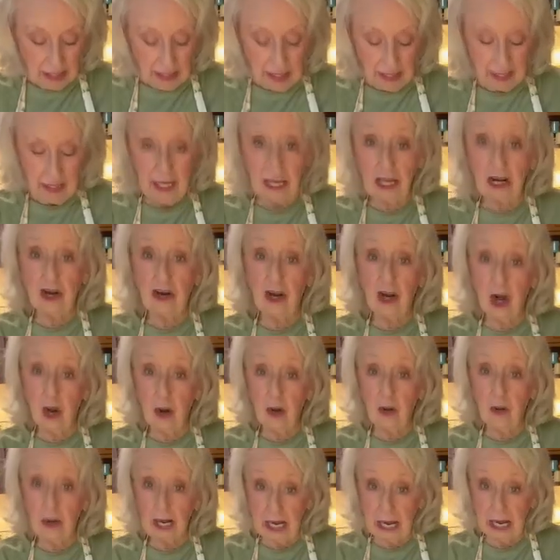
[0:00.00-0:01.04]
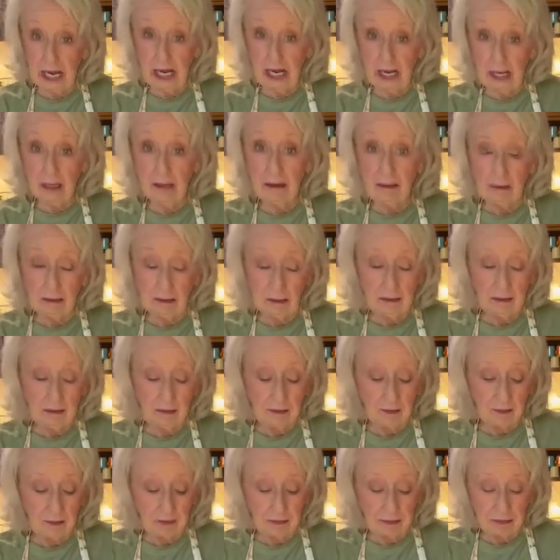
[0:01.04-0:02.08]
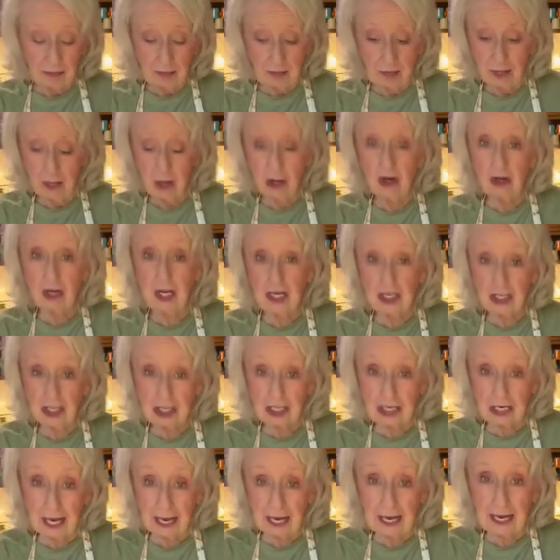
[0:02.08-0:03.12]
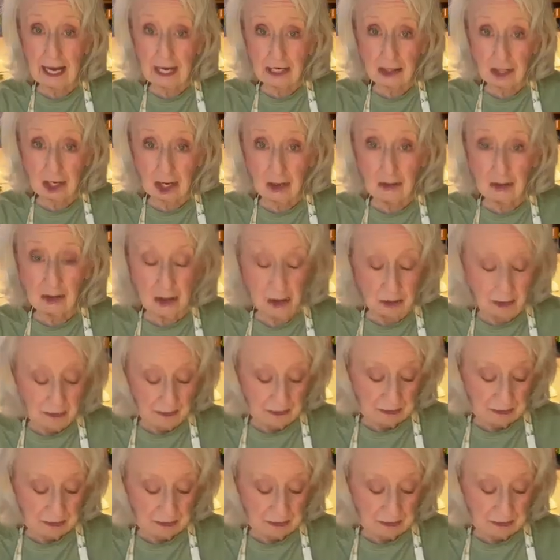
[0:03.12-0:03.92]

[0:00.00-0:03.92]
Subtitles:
get an old egg, cook it just like I showed you,